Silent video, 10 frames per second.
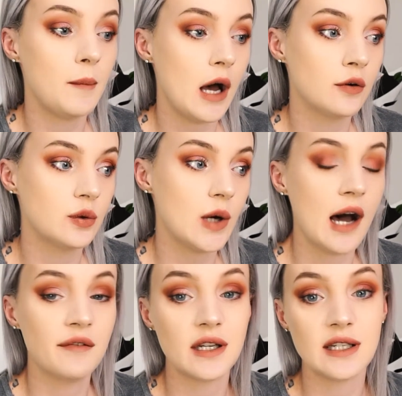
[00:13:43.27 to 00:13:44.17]
I'll do it
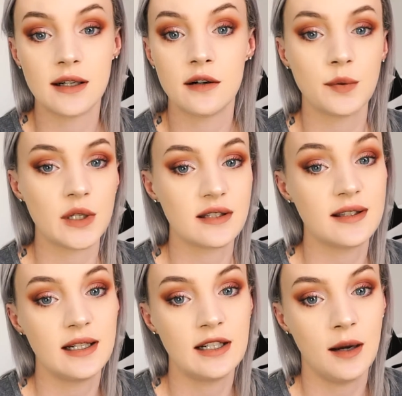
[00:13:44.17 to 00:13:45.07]
after dinner if we're just
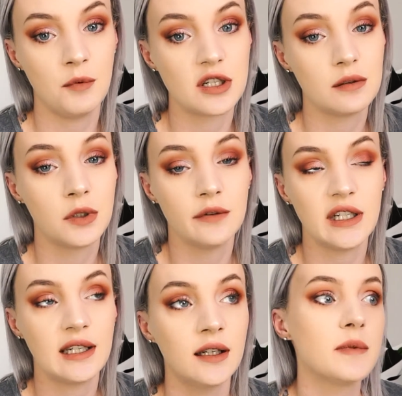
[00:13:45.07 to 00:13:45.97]
sitting down watching a movie.